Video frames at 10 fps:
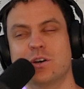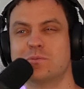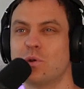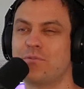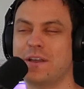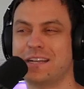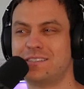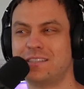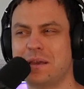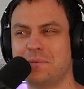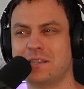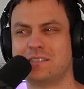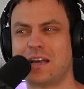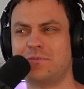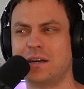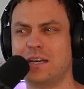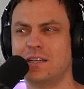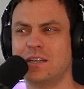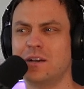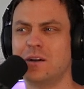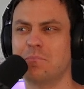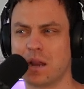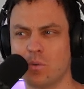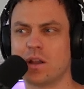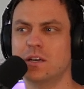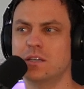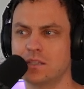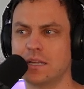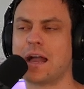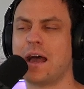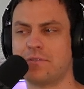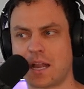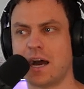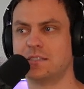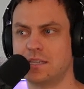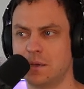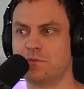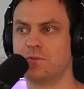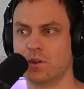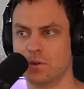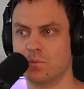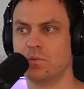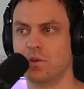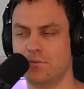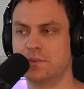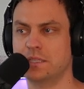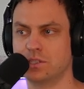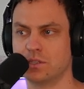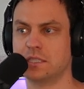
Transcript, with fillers: it was more fantasy maybe than sci-fi. Yeah. But I want to like I have a concept for a feature